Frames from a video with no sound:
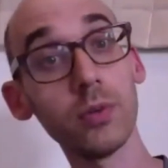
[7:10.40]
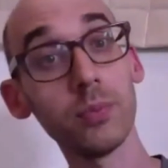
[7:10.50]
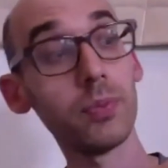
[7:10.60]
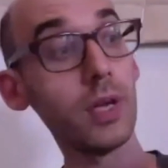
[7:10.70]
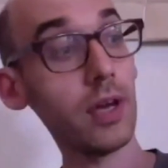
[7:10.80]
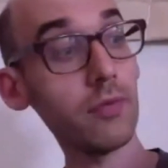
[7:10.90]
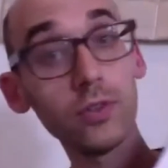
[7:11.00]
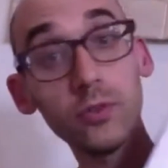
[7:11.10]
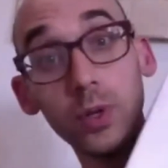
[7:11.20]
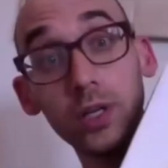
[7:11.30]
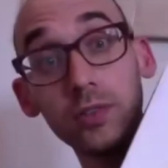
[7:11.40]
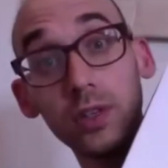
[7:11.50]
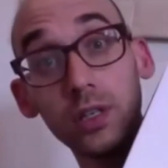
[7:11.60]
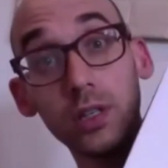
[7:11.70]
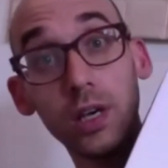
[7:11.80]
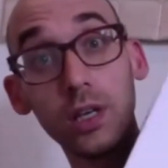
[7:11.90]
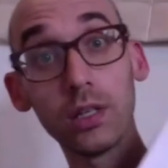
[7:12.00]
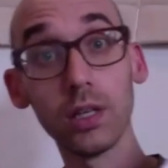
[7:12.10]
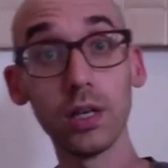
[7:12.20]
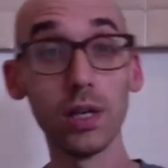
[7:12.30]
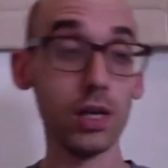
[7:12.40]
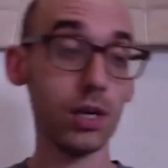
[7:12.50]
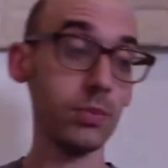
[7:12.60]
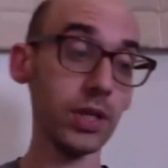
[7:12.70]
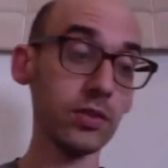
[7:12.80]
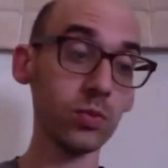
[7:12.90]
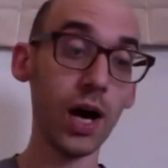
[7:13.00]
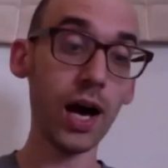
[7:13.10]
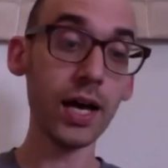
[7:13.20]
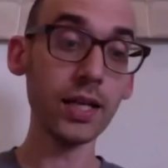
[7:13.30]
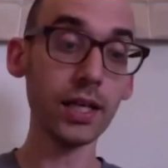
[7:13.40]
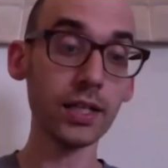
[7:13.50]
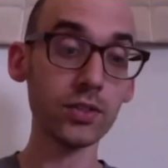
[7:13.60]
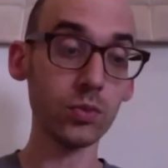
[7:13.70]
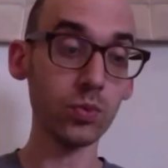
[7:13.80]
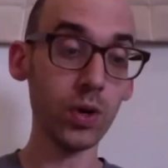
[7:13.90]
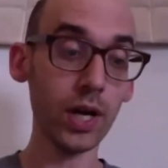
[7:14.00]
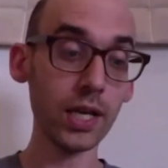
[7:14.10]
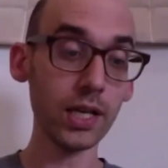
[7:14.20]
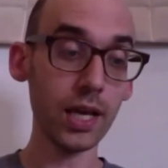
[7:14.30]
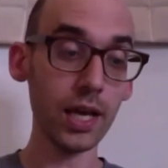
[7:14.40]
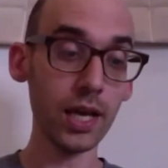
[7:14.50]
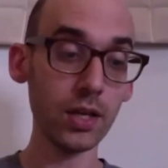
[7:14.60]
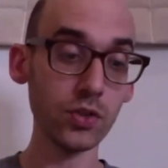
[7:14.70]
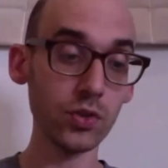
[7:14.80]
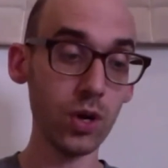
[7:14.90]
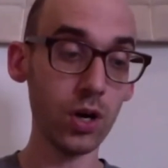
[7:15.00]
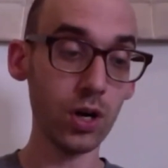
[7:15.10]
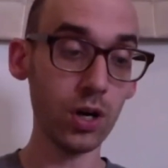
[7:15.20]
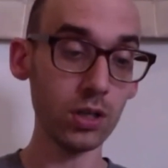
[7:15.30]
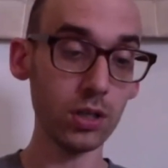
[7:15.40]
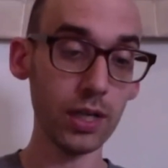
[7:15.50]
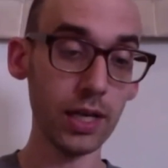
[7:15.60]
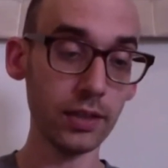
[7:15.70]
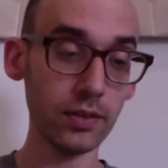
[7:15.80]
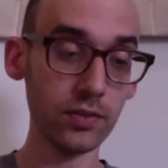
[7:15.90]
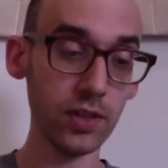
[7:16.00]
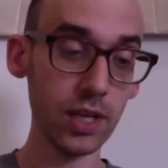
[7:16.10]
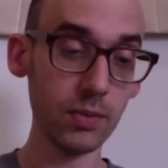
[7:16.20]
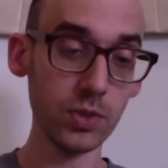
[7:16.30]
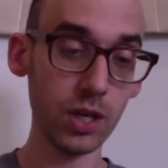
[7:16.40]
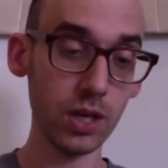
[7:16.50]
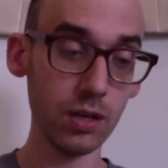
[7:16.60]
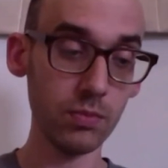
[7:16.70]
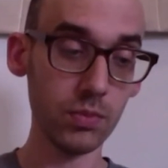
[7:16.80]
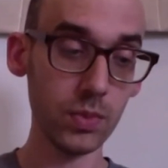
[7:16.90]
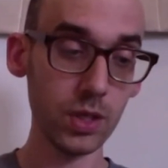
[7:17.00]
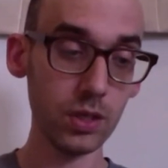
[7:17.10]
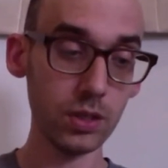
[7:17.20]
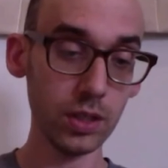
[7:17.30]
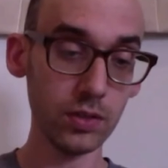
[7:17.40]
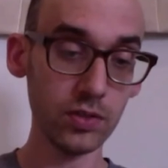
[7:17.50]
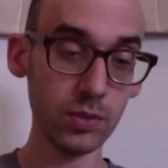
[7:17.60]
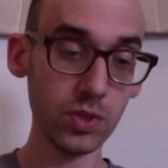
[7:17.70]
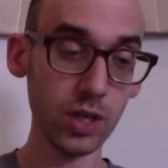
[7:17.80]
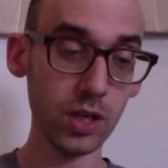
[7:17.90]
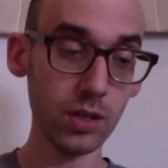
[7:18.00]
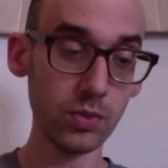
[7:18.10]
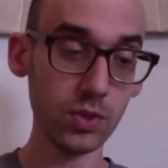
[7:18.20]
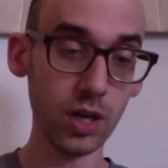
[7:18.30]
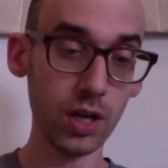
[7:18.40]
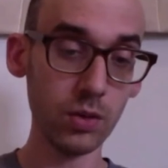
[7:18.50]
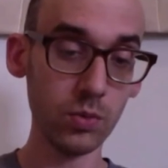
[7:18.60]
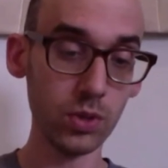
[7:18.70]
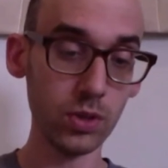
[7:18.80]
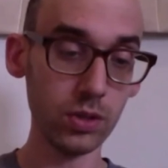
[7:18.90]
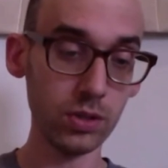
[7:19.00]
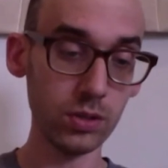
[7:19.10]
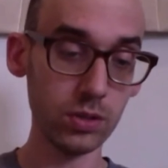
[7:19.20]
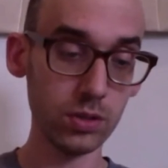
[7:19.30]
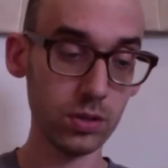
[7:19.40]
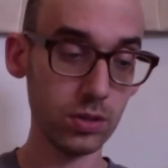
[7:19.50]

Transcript: Every spread is like that. And because I like to write and draw at the same time, like sometimes I will